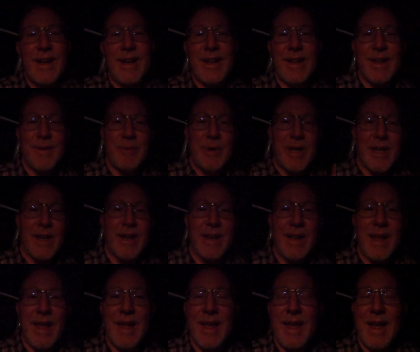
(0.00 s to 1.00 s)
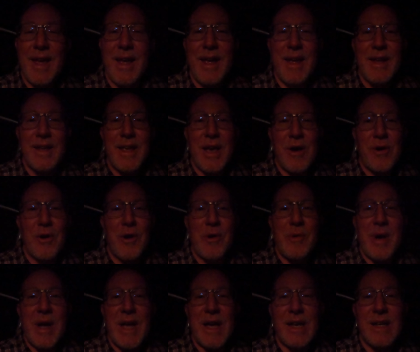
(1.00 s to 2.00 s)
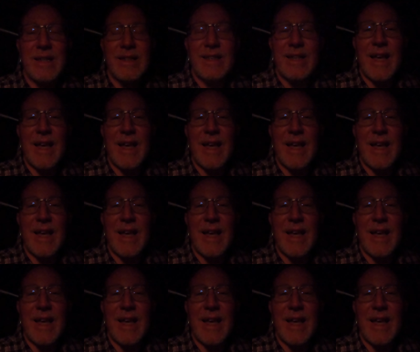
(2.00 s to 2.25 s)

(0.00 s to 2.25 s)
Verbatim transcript: and then we can get on our way and